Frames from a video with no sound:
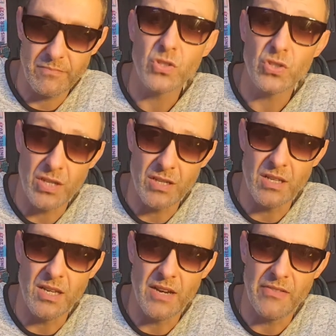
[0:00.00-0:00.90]
See you
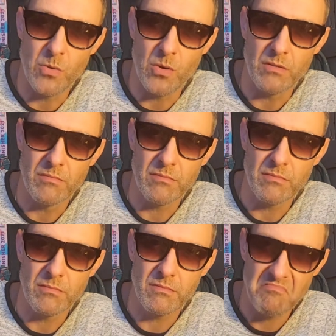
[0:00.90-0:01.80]
later, everyone.
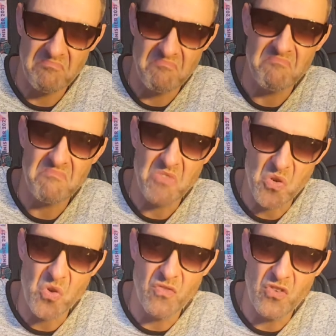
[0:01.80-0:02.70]

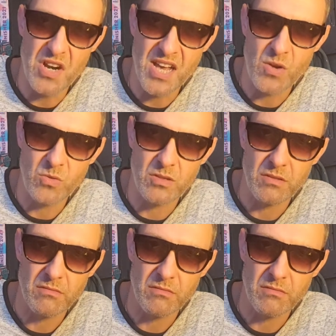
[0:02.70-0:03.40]
Over and out.